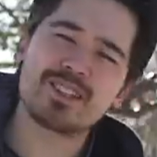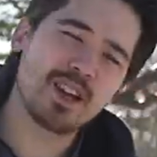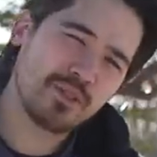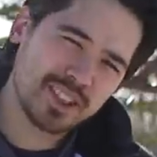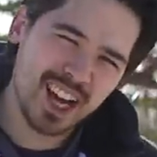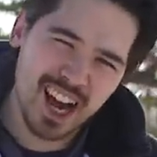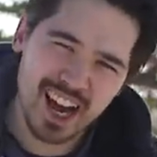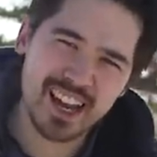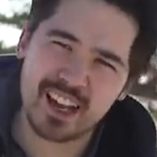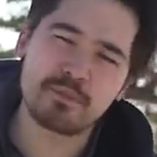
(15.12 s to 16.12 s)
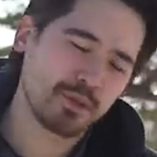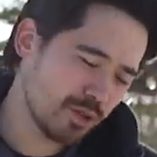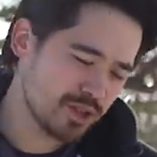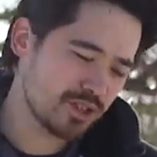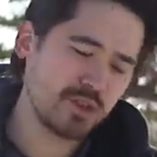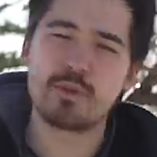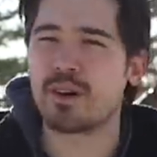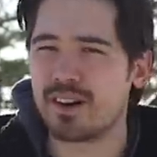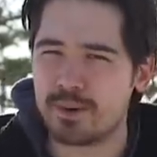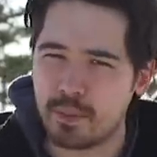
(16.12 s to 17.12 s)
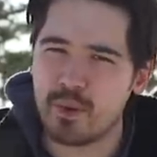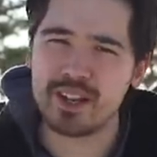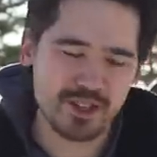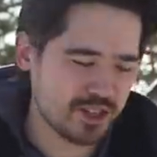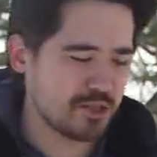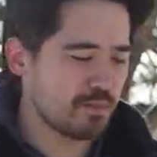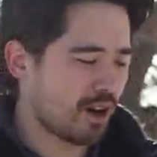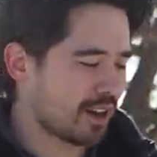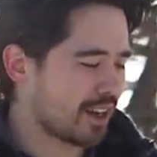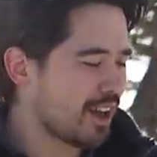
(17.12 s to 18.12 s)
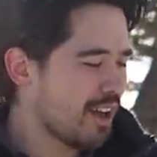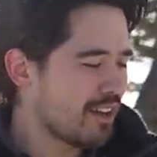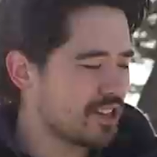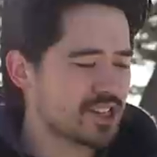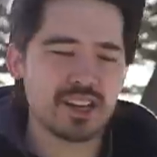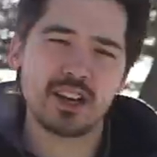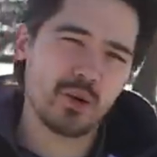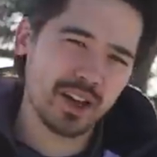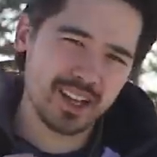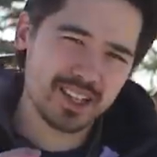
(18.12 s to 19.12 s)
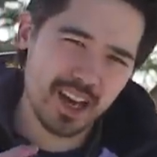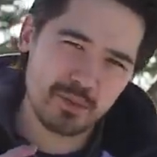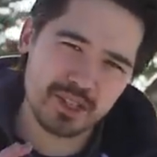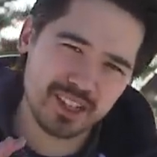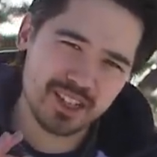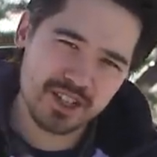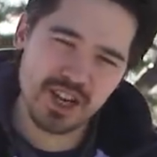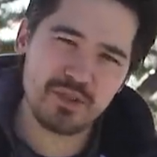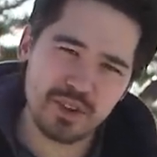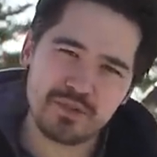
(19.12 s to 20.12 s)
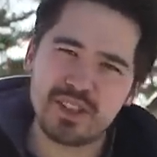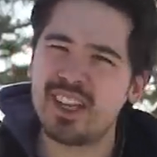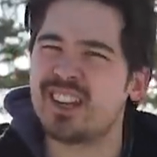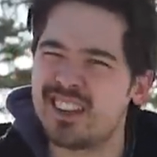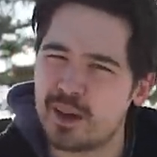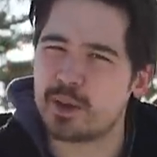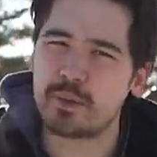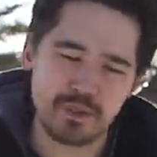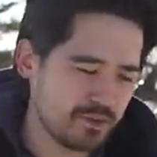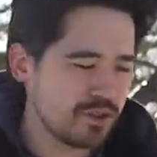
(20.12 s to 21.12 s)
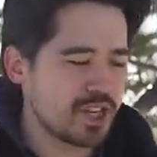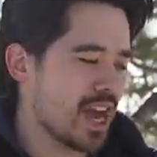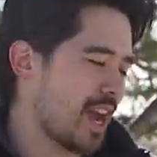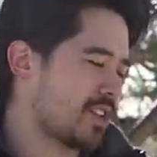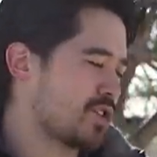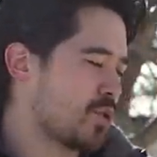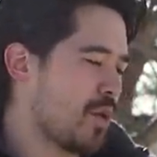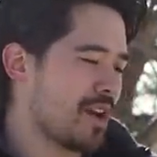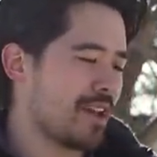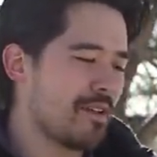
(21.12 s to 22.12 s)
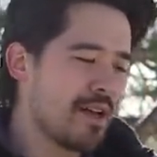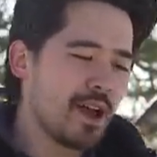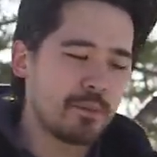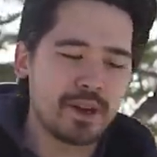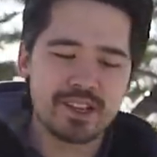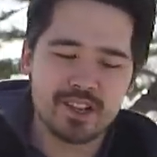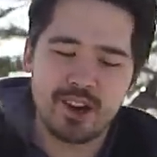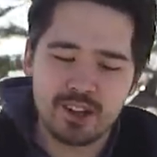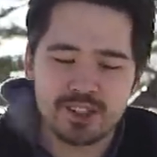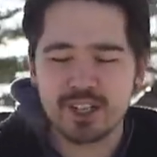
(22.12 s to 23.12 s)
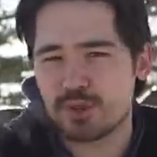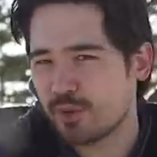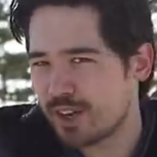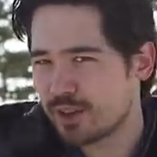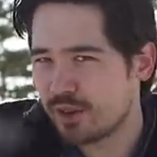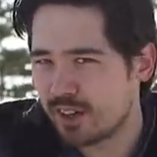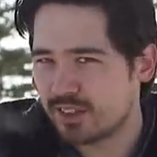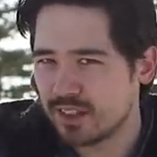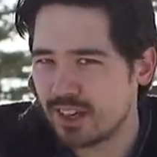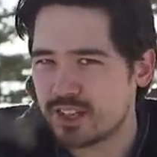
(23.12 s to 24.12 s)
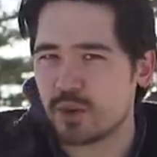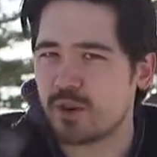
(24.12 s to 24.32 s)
itself at the high-end prosumer uh, point and shoot market. This is going to go against cameras like the G15 and the upcoming Fuji X20. But is it all just retro good looks